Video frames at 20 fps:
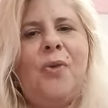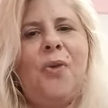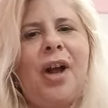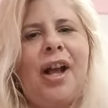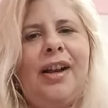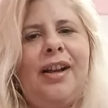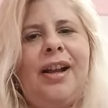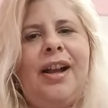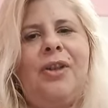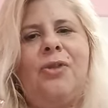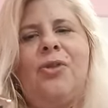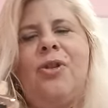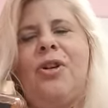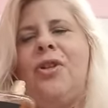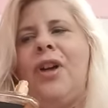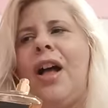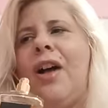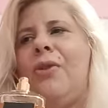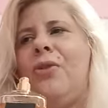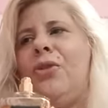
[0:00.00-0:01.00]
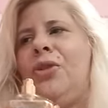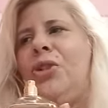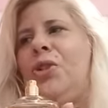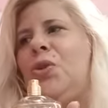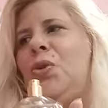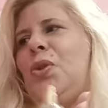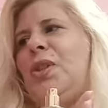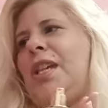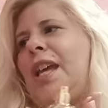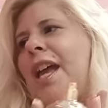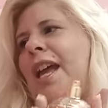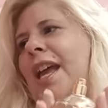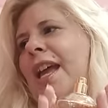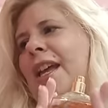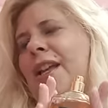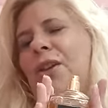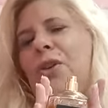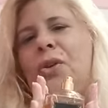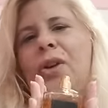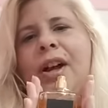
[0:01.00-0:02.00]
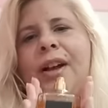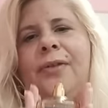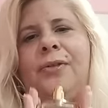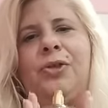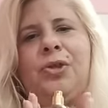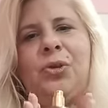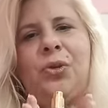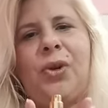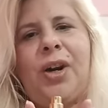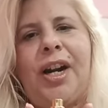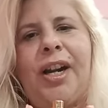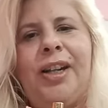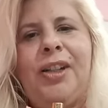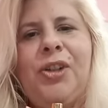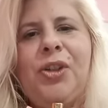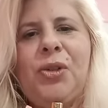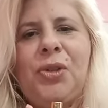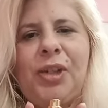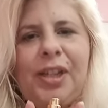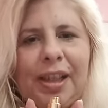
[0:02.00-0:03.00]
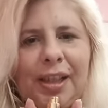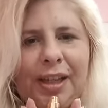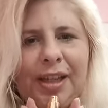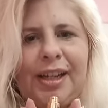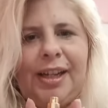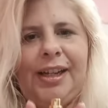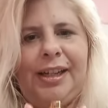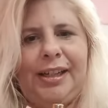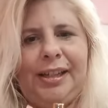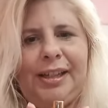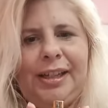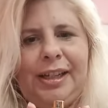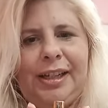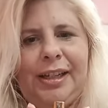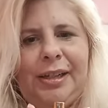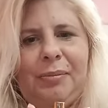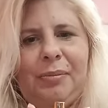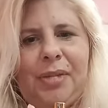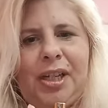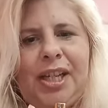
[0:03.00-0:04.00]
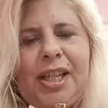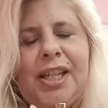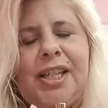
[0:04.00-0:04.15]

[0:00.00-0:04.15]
one I want to say you have to wear it during the nighttime.